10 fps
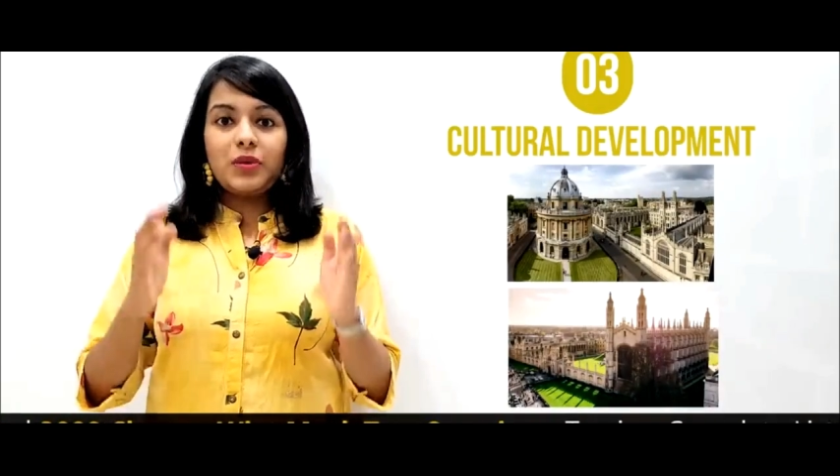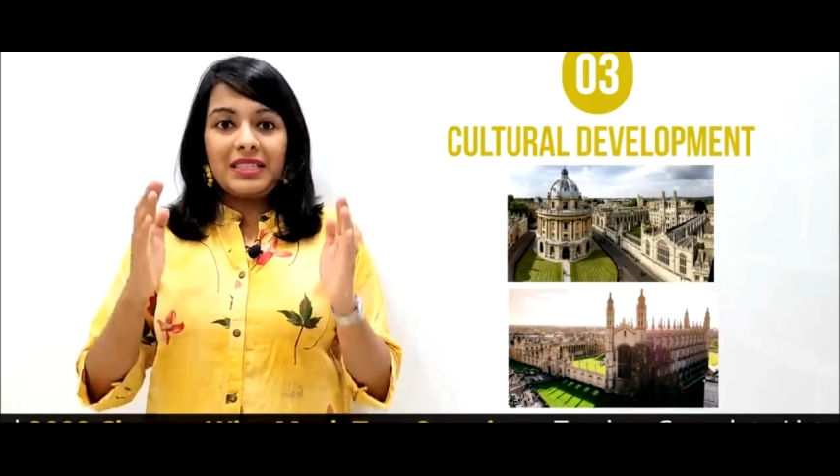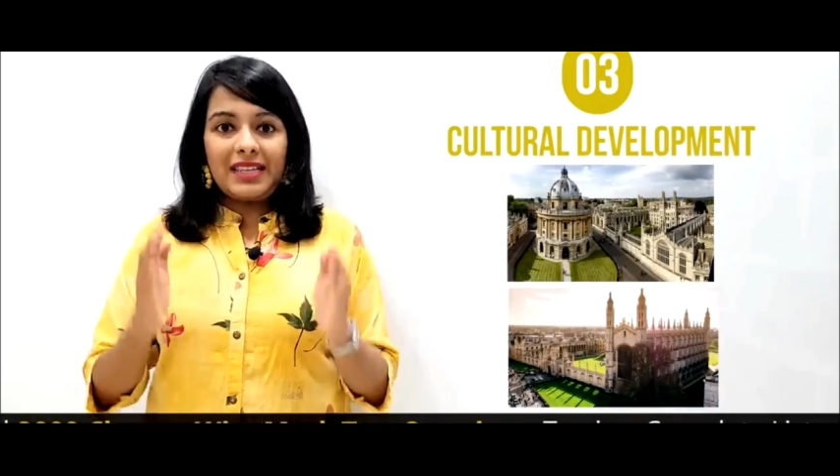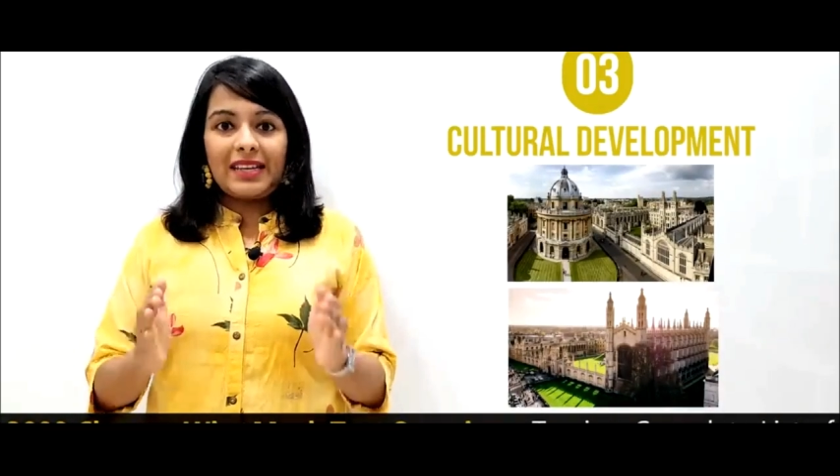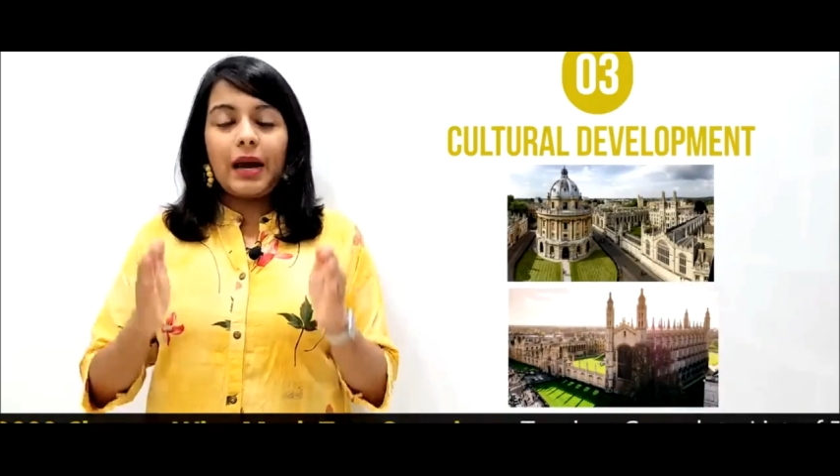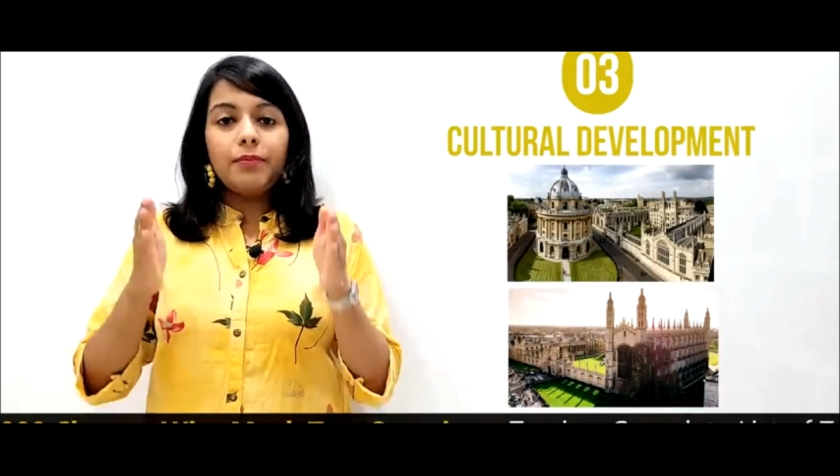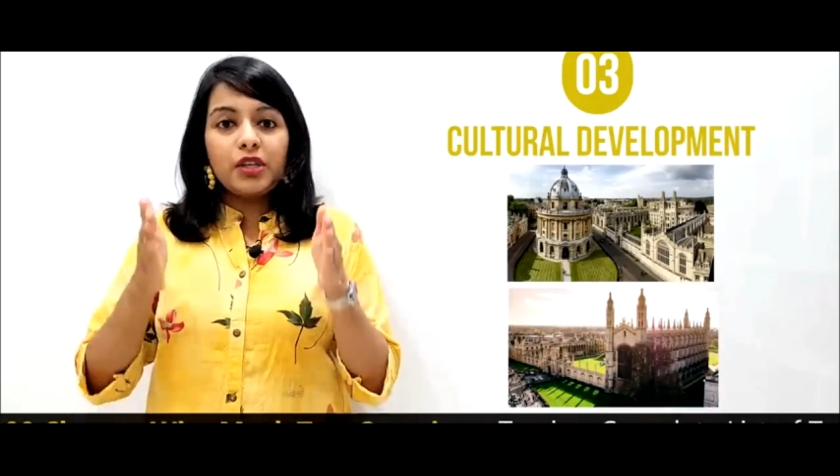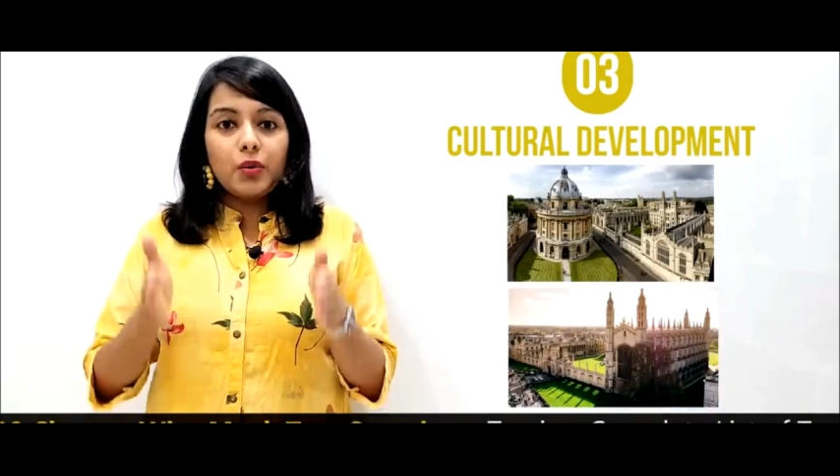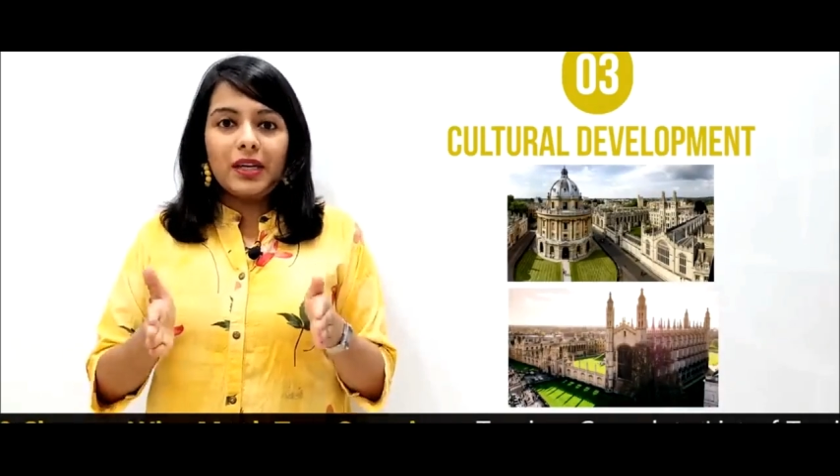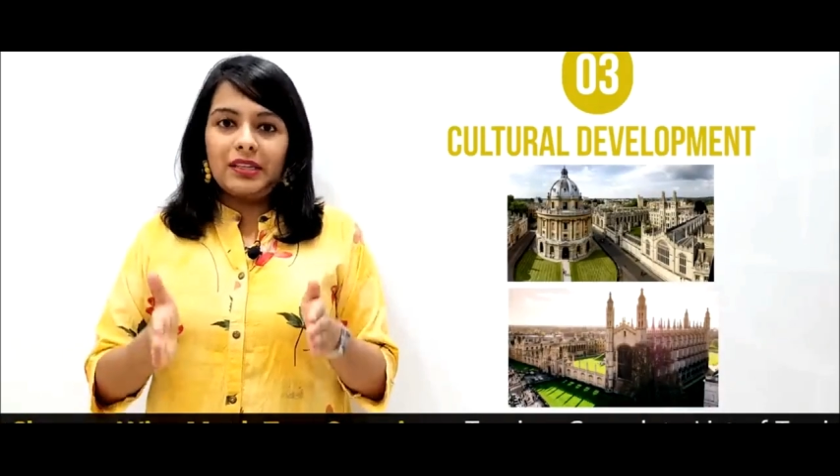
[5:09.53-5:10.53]
were set
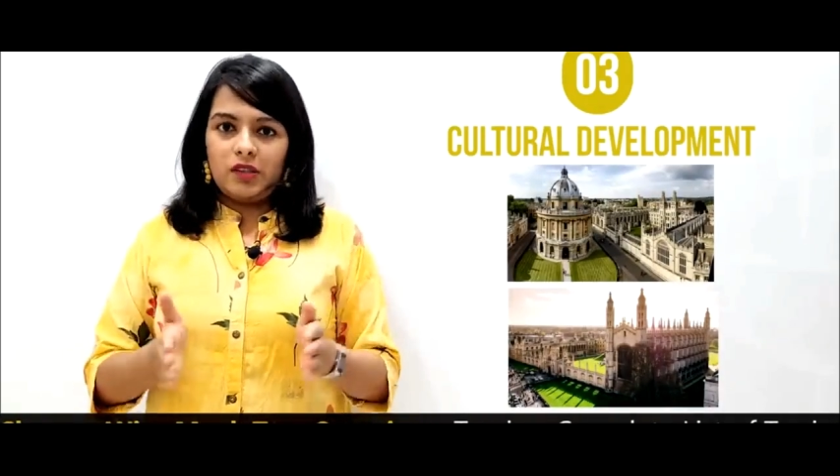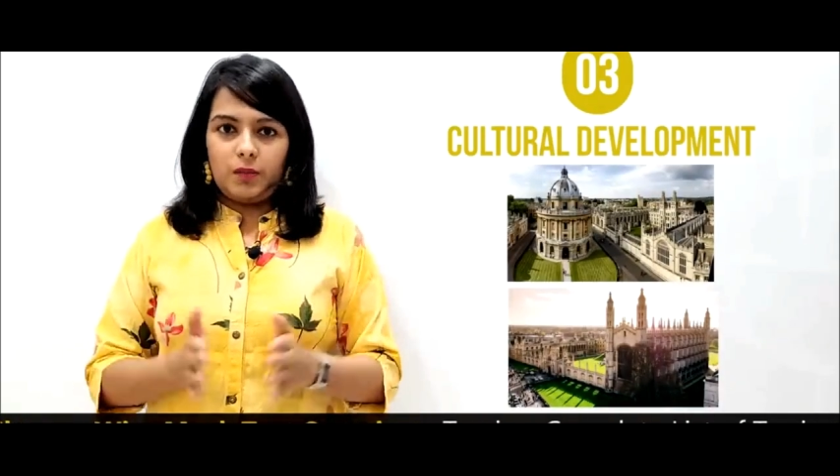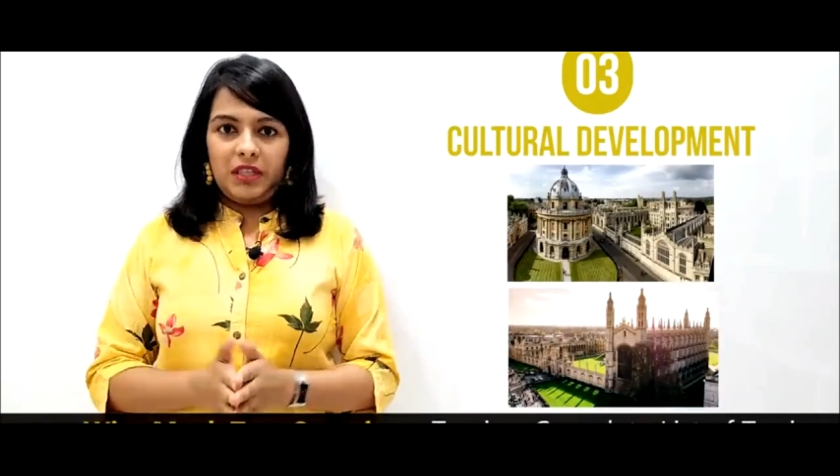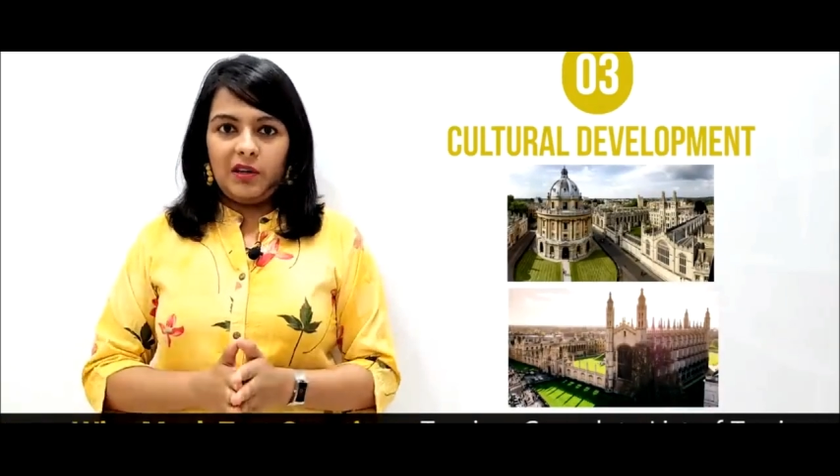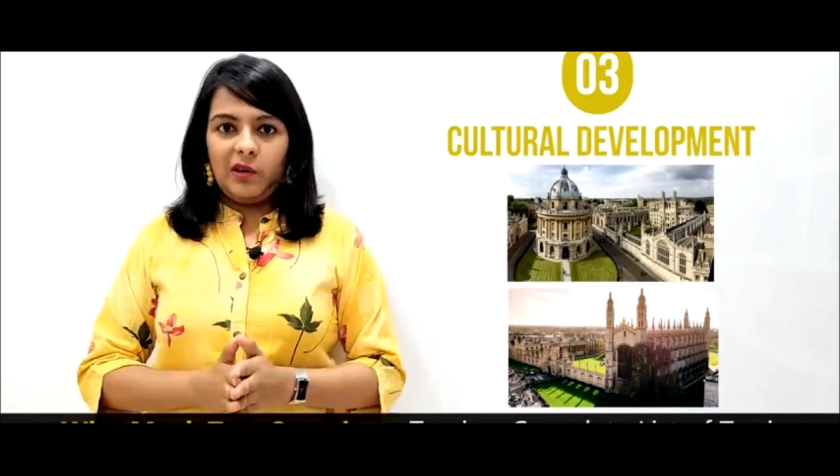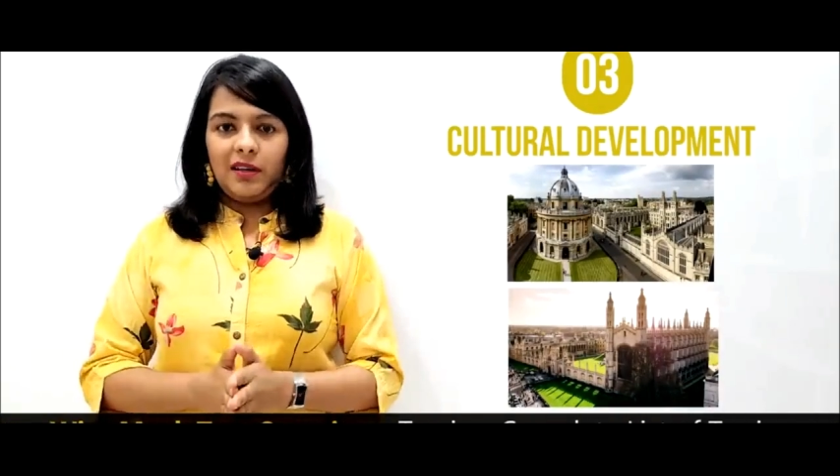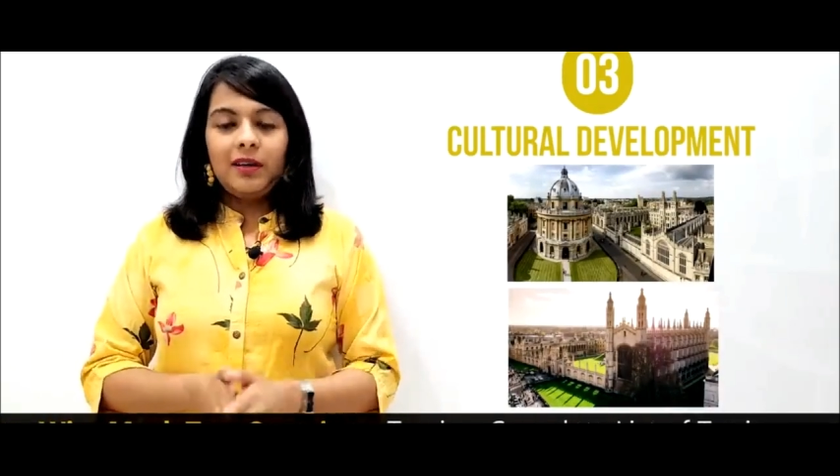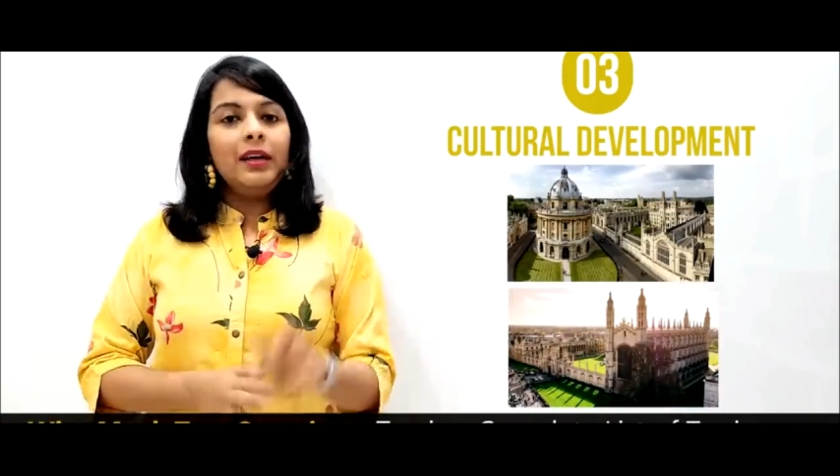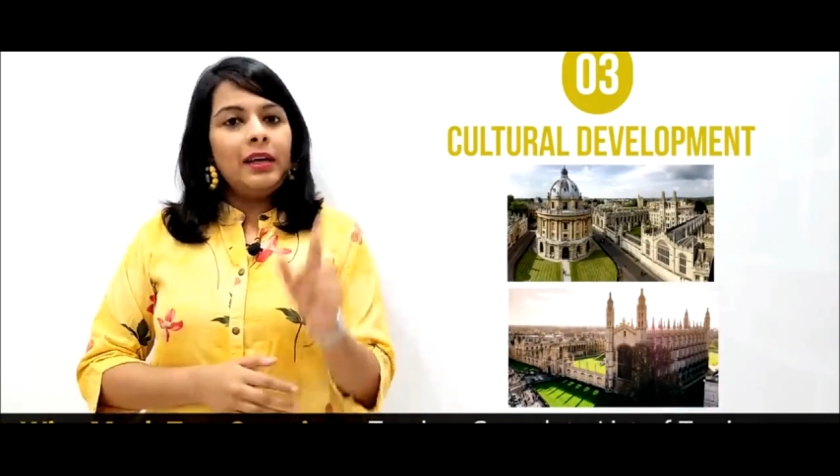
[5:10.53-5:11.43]
up during this period.